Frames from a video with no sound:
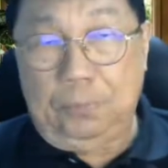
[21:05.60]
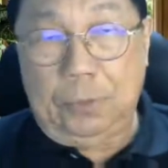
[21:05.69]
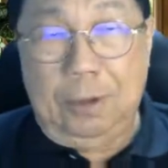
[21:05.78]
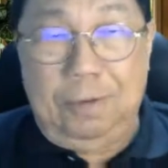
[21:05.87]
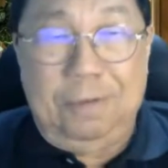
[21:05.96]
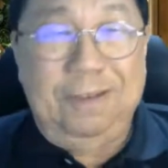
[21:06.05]

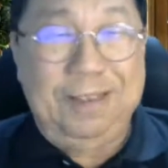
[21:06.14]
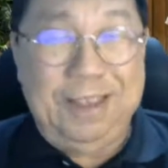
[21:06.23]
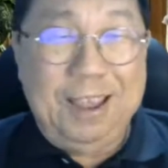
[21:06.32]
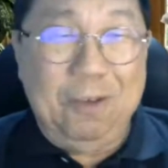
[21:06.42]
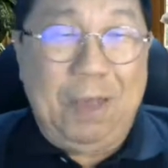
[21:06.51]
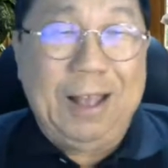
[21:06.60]

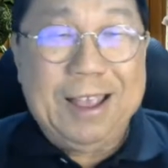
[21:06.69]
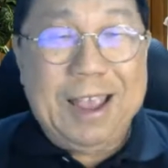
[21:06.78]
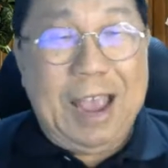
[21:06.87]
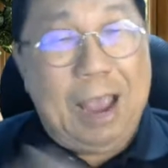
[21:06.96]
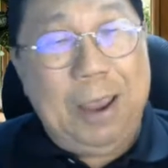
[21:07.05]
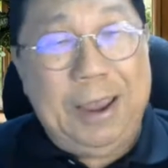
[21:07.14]
Well,
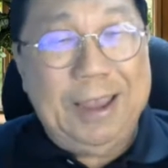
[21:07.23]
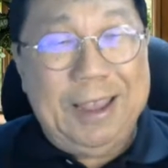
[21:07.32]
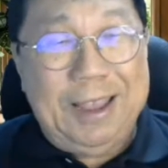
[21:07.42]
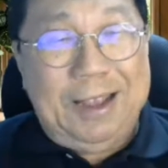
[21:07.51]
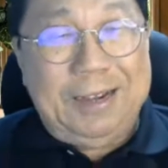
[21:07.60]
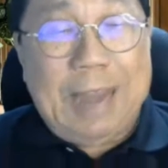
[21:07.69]

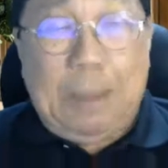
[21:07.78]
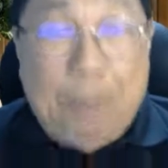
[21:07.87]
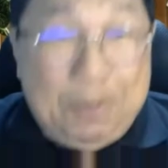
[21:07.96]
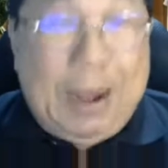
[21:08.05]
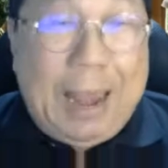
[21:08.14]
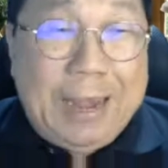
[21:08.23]
there are
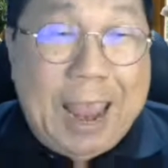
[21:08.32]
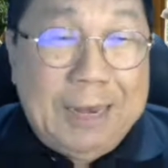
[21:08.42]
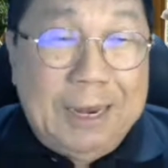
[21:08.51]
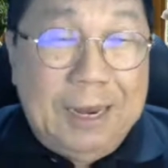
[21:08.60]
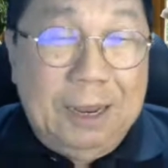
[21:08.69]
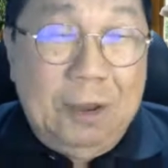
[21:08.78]
people like that.
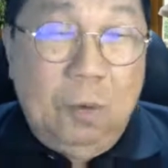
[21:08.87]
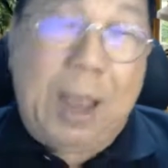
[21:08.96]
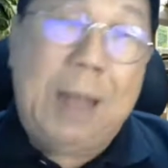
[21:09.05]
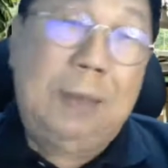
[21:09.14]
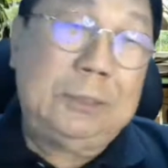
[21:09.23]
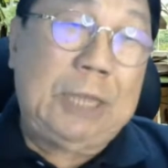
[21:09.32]
Well,
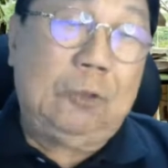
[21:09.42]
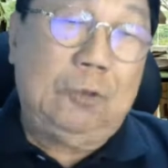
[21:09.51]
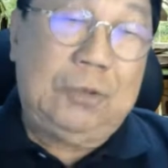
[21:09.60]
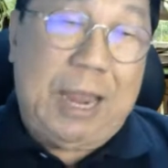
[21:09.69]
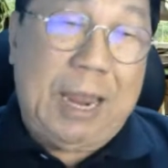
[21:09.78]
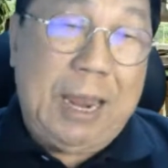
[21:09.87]
sad to
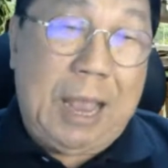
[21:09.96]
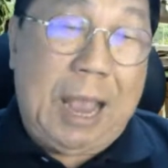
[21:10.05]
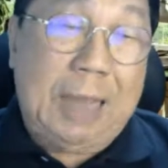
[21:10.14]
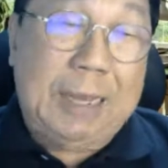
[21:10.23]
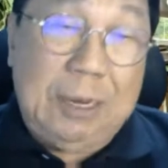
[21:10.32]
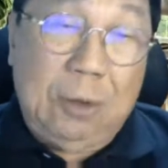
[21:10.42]
say, I
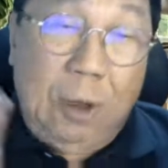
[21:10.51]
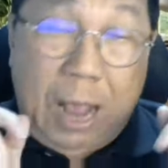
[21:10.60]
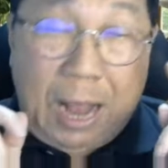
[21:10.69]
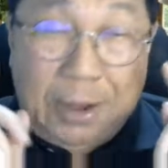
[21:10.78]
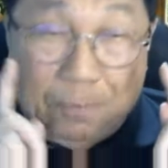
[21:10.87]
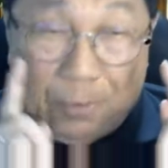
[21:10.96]
can
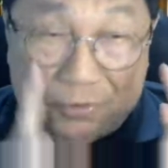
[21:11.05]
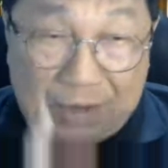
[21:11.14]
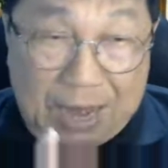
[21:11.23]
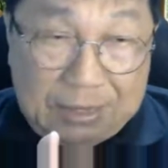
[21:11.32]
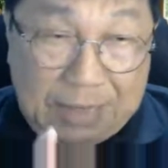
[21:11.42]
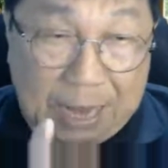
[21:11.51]
100%
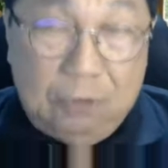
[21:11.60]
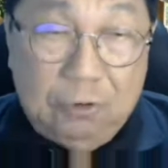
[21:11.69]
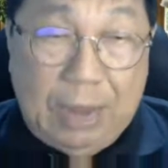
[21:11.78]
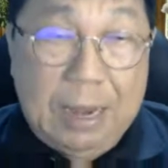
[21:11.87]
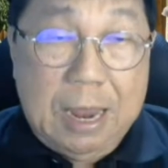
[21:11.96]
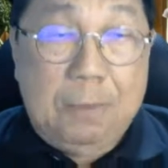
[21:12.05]
tell you
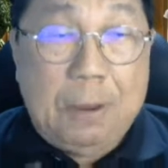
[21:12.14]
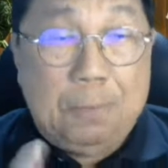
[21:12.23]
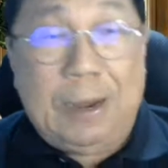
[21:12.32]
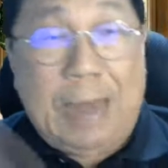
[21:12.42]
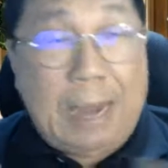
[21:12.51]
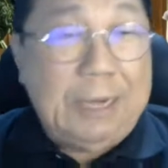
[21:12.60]
that people
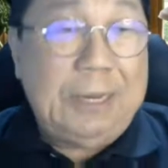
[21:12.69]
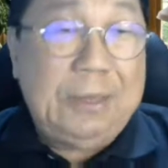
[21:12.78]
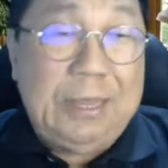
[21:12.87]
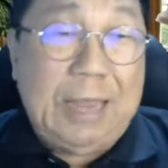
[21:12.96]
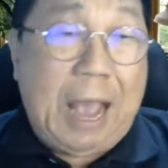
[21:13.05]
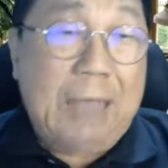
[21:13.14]
like this,
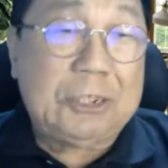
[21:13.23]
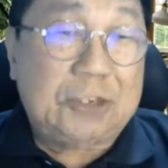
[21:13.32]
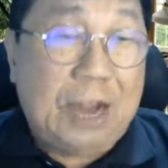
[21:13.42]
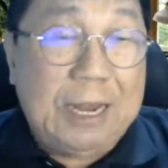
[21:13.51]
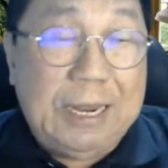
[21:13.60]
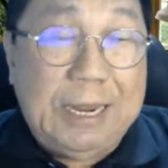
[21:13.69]
they are
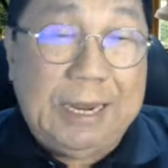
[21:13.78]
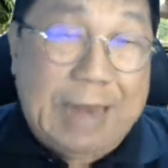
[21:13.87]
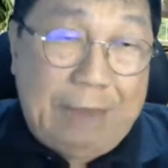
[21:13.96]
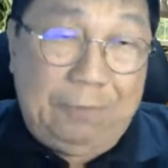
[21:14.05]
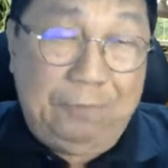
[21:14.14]
struggling in life.